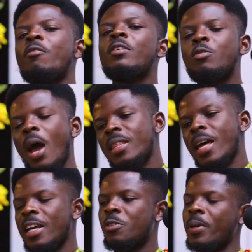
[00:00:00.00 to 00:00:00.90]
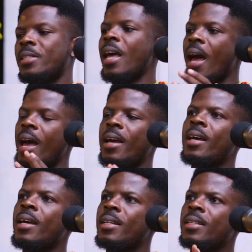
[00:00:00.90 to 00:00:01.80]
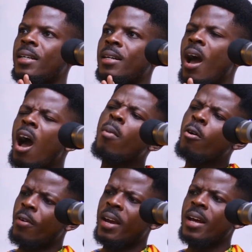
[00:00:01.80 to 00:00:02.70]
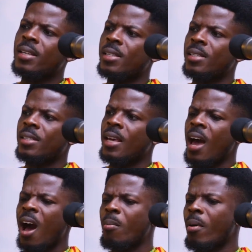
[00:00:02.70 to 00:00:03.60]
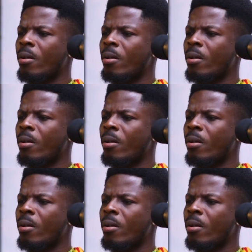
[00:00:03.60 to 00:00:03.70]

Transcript: delve into other aspects. How about finances? How